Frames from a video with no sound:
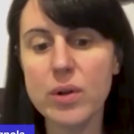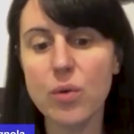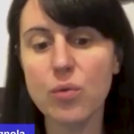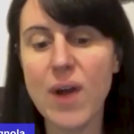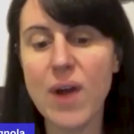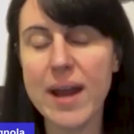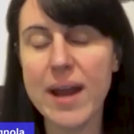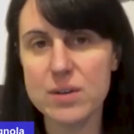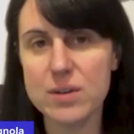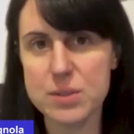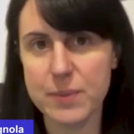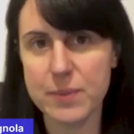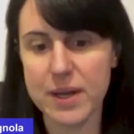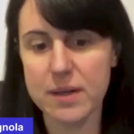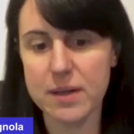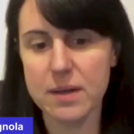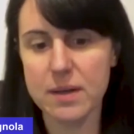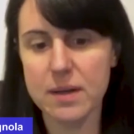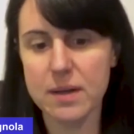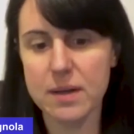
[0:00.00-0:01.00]

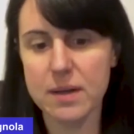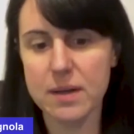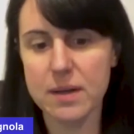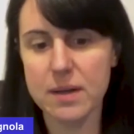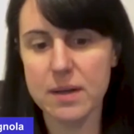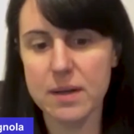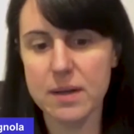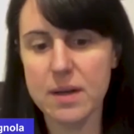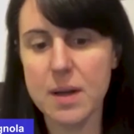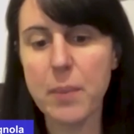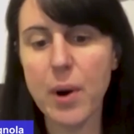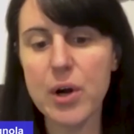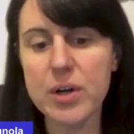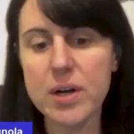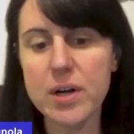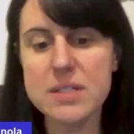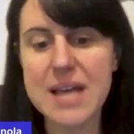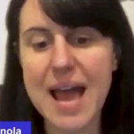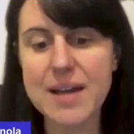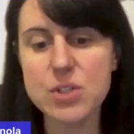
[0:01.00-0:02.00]
Rangersman,
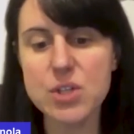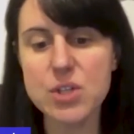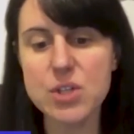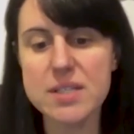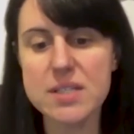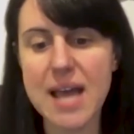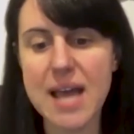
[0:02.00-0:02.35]
partner, tax